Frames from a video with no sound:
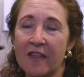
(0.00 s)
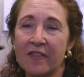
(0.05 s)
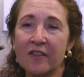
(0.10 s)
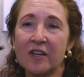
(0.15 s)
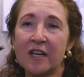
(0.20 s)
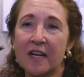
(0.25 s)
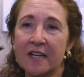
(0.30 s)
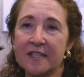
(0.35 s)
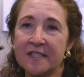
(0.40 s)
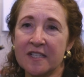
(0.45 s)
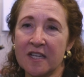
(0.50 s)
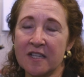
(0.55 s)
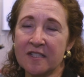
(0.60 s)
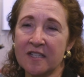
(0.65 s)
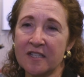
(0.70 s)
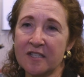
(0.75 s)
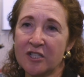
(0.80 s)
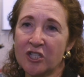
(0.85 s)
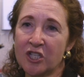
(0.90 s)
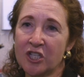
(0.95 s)
and the United States
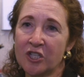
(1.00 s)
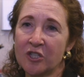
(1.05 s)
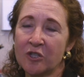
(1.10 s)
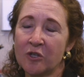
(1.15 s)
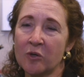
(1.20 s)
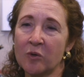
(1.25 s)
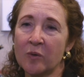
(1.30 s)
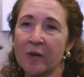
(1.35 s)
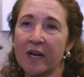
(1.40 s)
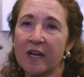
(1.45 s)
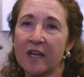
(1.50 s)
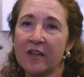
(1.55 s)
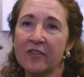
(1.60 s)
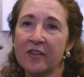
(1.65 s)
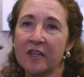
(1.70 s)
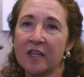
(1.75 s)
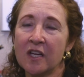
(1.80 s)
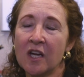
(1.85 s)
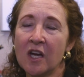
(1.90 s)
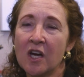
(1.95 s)
is too. And I
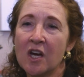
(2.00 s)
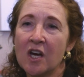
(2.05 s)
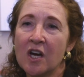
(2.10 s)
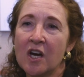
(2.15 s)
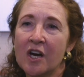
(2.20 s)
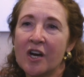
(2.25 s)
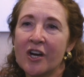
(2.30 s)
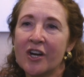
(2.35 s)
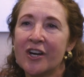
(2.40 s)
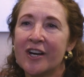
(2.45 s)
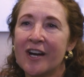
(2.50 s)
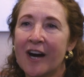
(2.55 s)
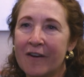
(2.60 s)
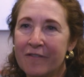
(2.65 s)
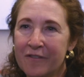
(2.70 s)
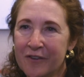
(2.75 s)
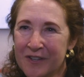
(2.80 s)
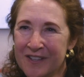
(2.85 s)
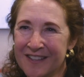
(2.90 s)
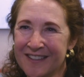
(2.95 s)
think
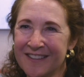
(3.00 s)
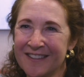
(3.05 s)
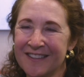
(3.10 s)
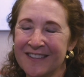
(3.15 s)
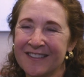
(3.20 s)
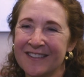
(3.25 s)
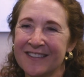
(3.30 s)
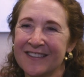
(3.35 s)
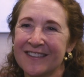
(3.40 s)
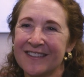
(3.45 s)
governing